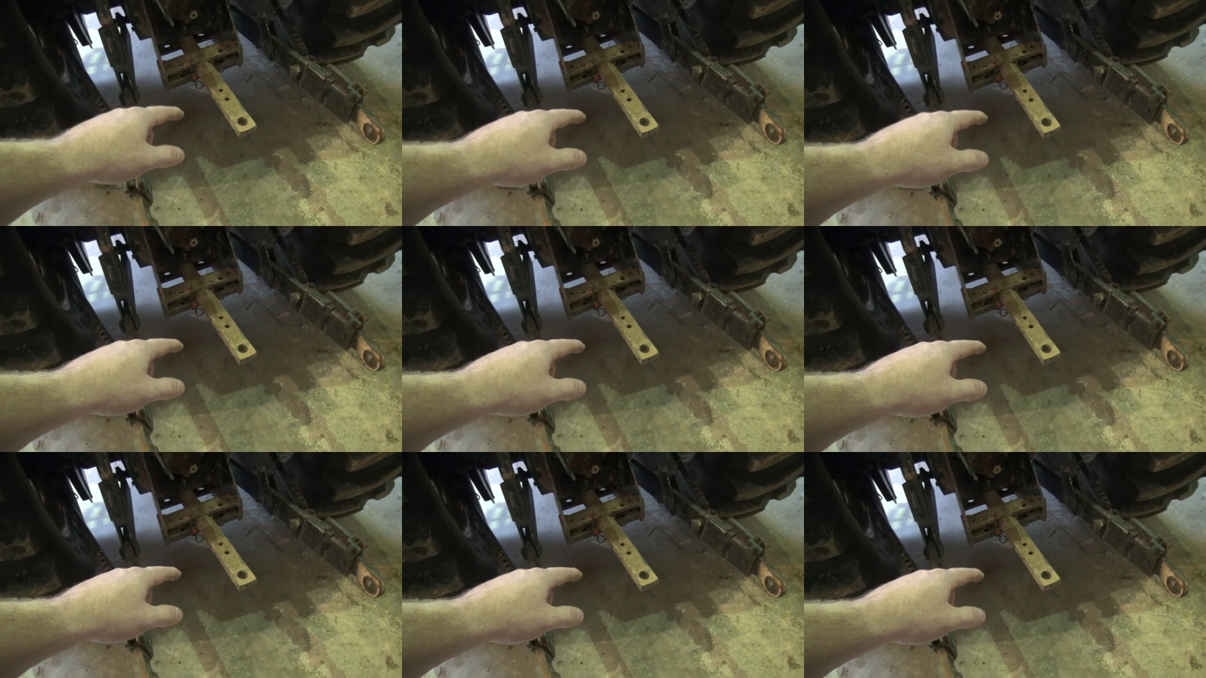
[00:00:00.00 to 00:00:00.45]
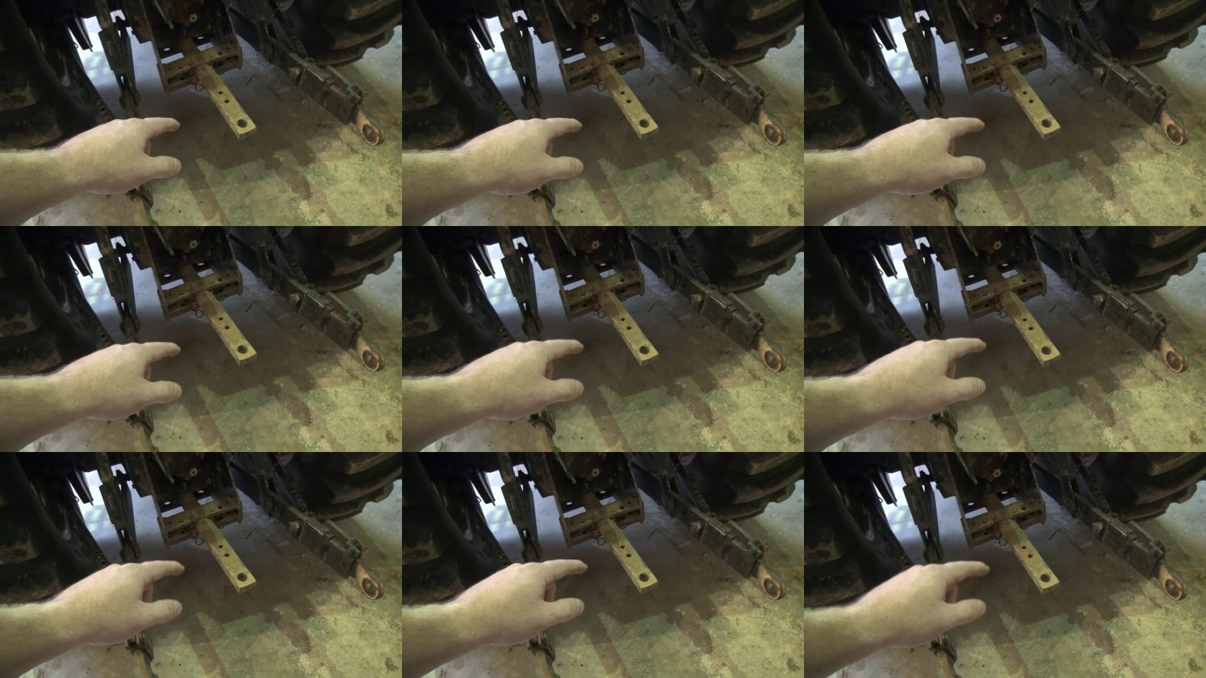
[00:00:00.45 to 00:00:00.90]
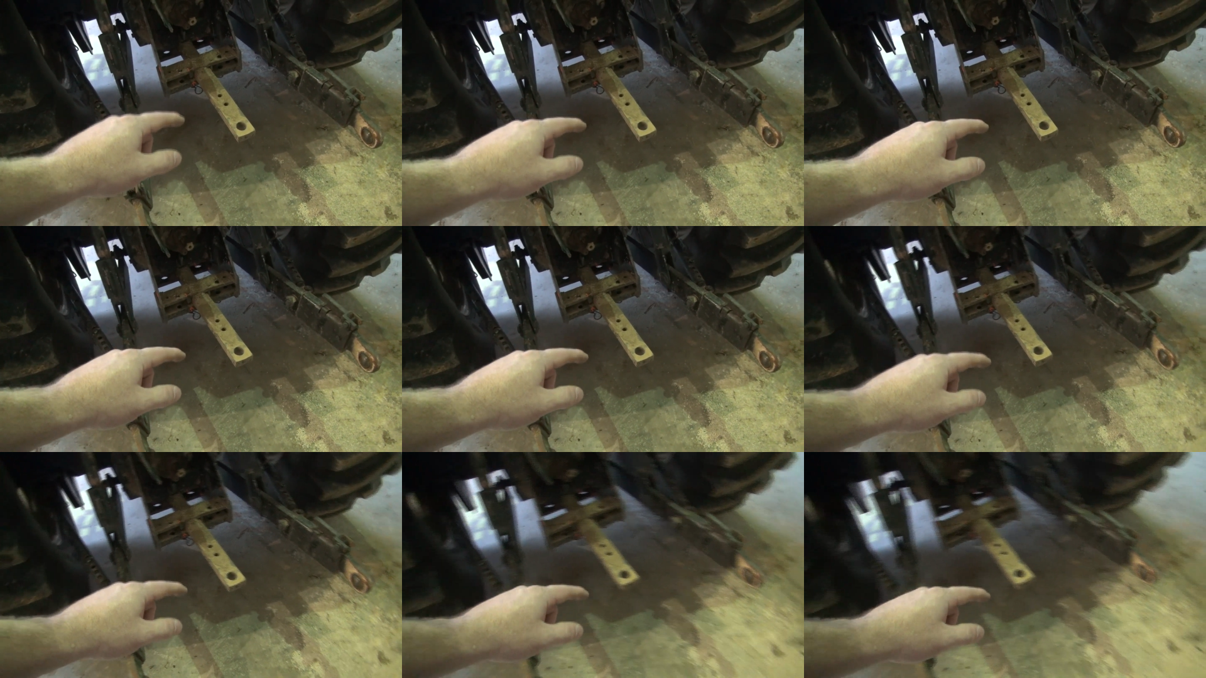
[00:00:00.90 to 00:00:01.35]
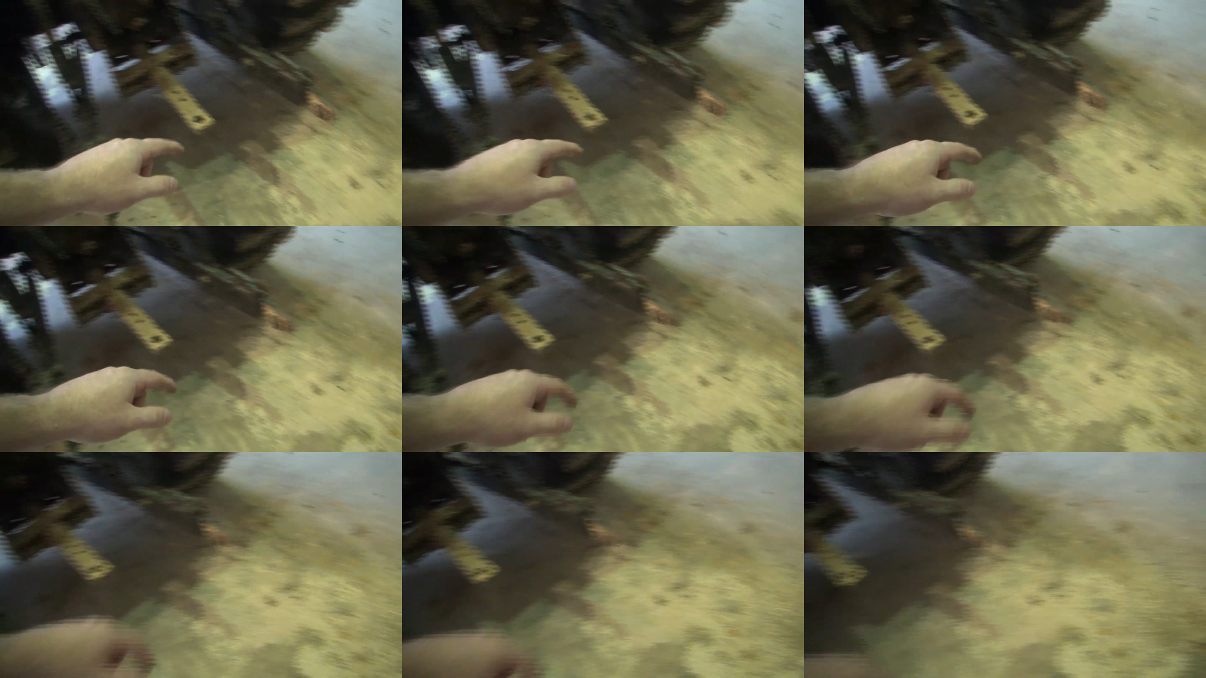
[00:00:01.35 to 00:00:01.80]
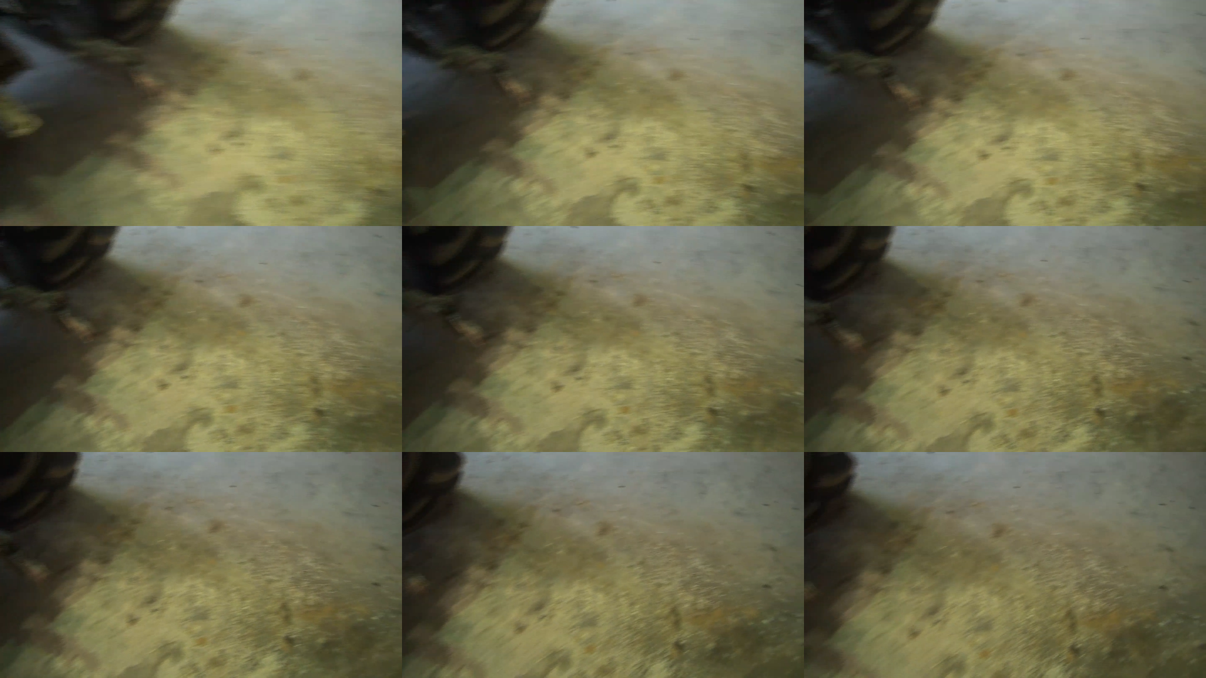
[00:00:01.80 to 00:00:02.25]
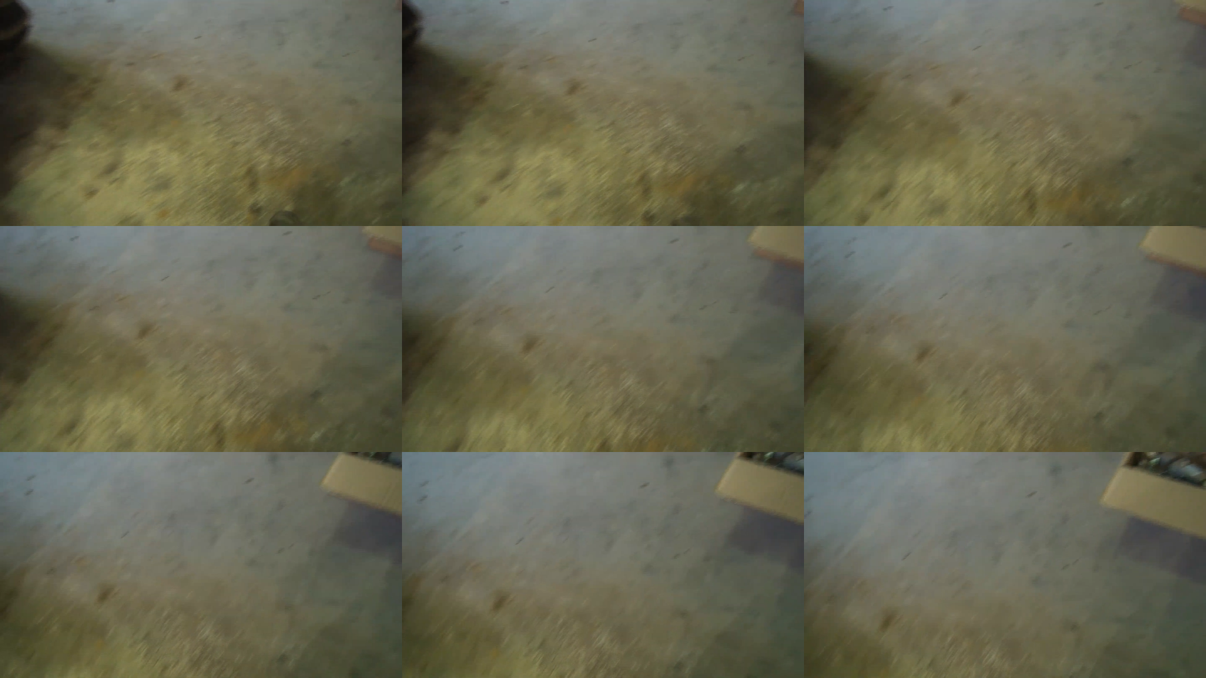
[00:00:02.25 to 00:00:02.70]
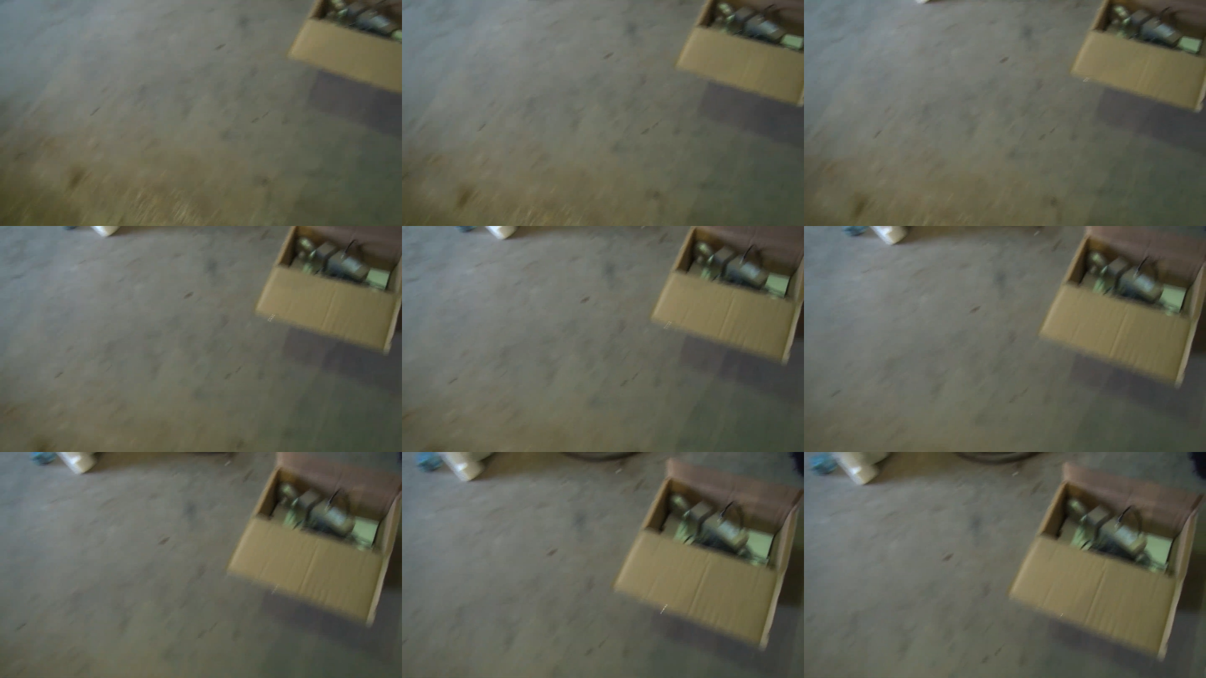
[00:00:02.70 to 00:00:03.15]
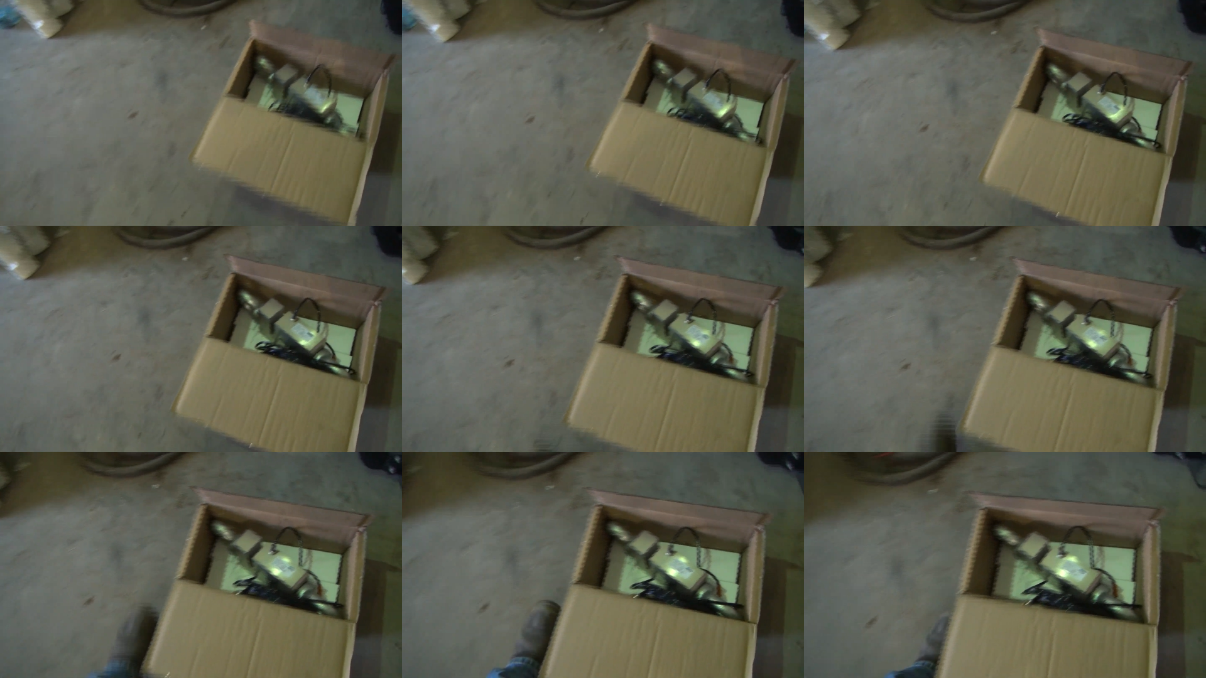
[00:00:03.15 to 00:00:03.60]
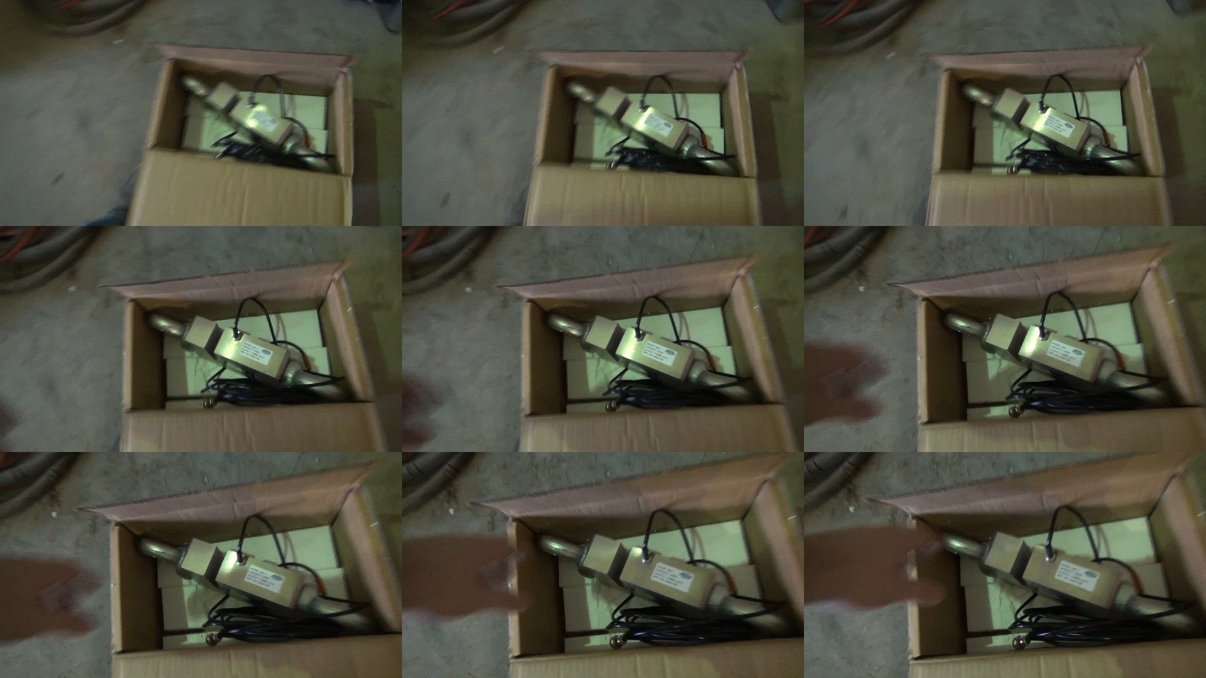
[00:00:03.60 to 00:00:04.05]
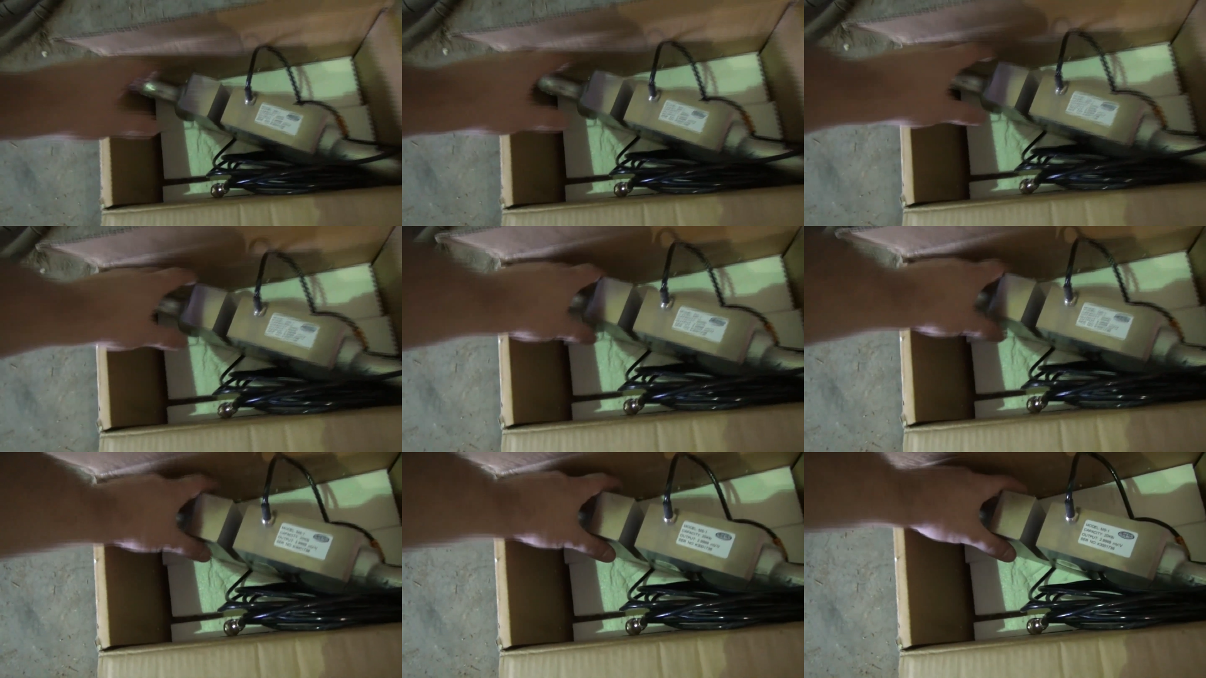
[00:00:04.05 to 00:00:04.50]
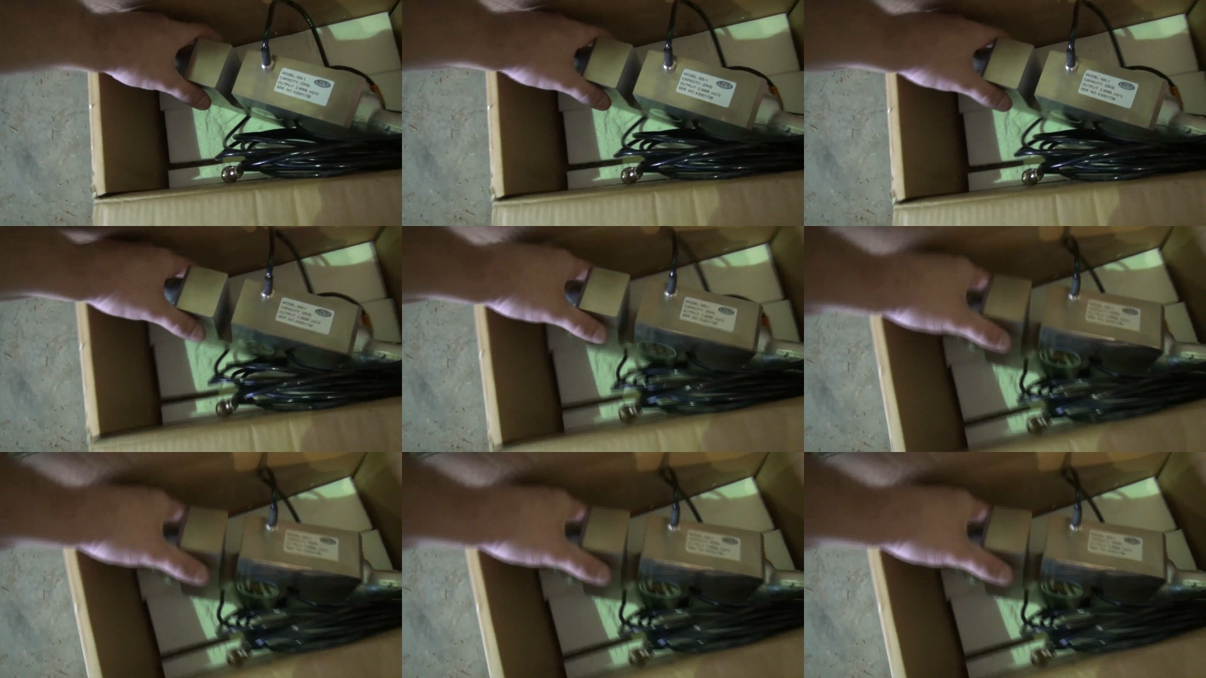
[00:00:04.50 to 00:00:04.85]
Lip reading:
Nobody's mouth can be seen.